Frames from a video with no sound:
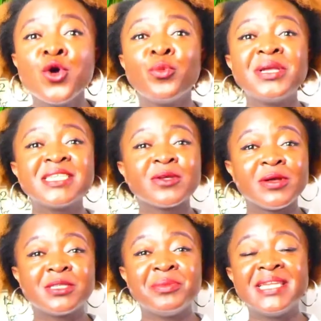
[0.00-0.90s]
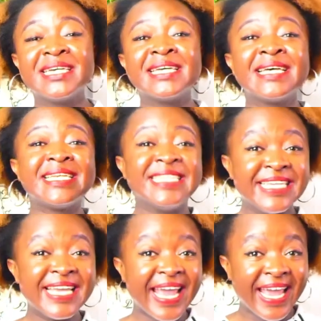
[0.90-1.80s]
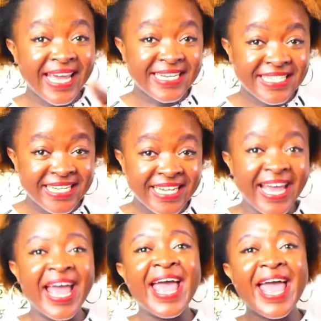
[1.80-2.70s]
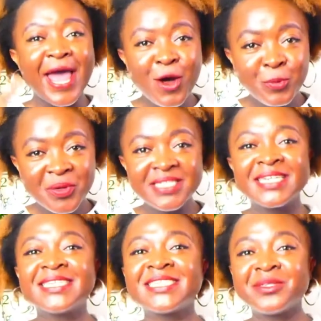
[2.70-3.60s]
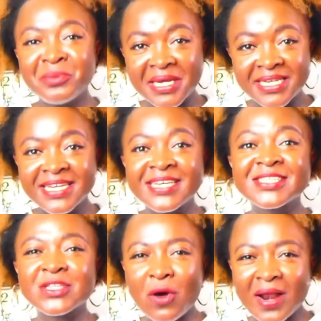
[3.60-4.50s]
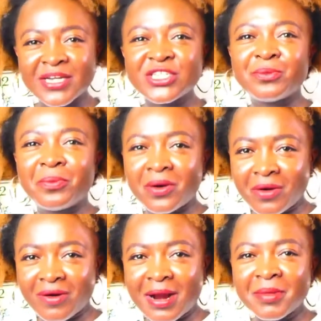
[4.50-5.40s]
which is going to be the DAAD Helmut-Schmidt Scholarship Program.